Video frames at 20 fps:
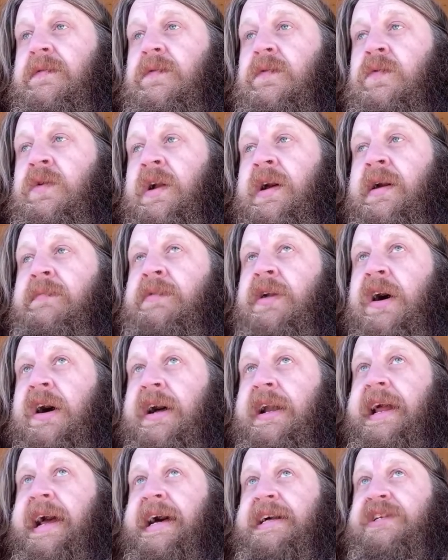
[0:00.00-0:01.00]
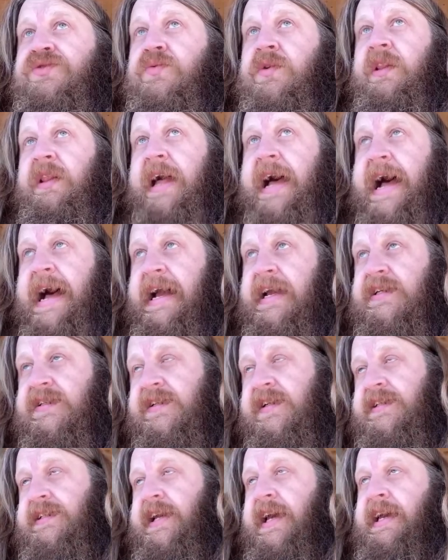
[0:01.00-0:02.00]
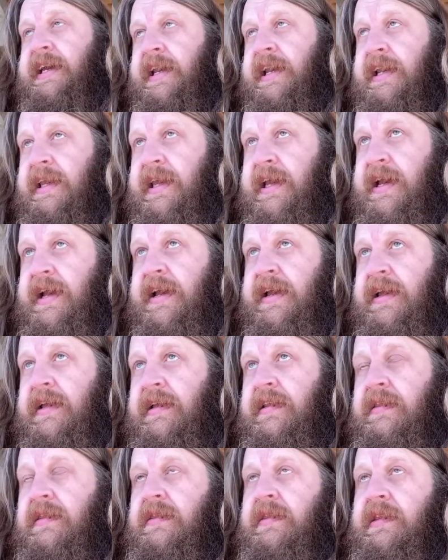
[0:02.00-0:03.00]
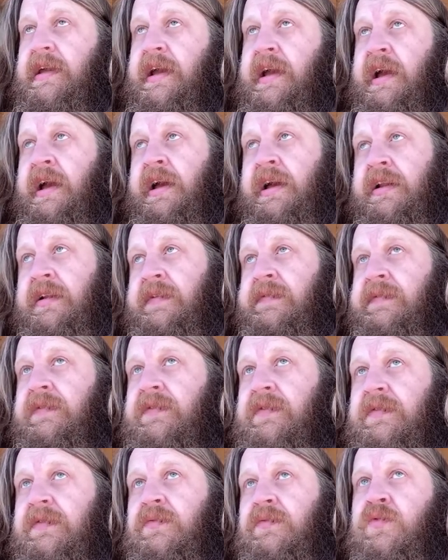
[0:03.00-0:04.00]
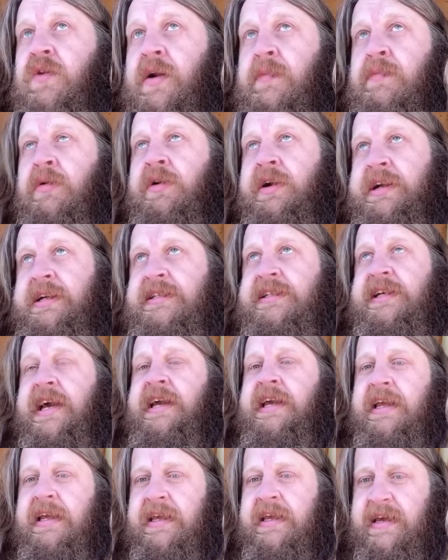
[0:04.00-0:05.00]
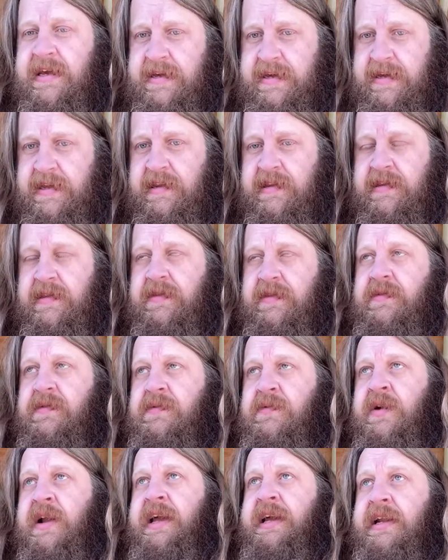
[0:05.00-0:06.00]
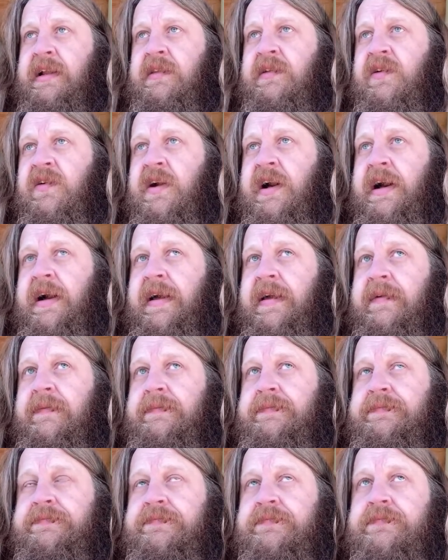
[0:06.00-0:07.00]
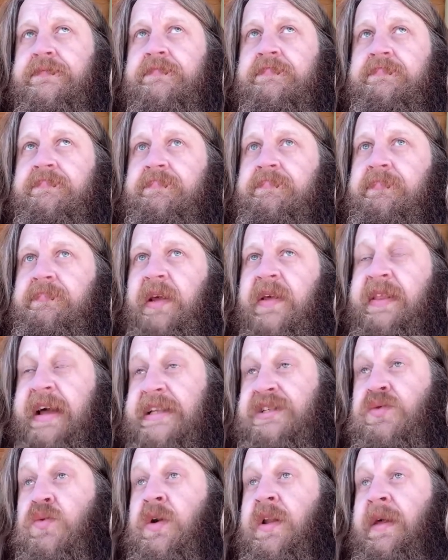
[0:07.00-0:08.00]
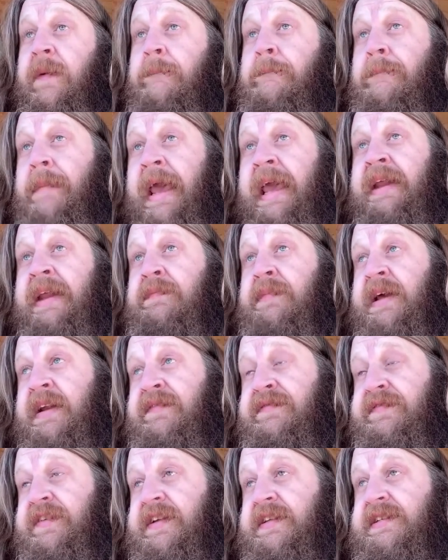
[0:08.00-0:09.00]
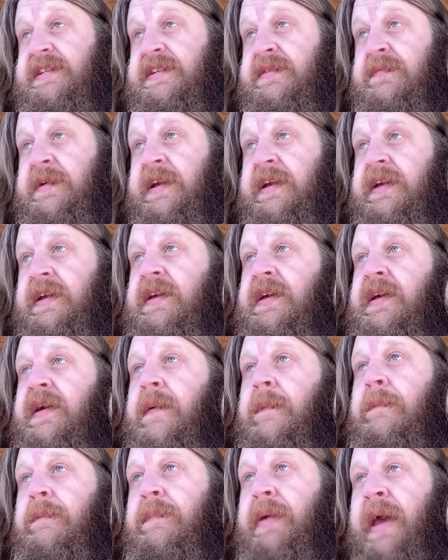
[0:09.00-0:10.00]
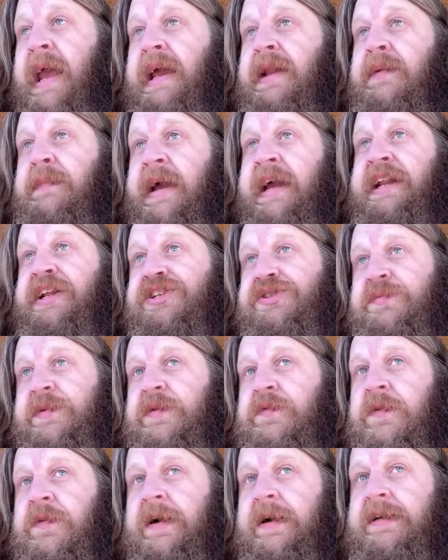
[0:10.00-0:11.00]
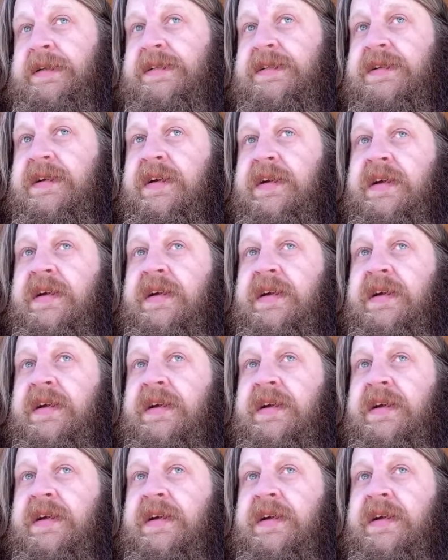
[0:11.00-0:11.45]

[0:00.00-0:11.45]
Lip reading: when I'm not as relaxed as I can get and rubbery as I can get when I get a little high. That's one of the main benefits to me, pain management wise.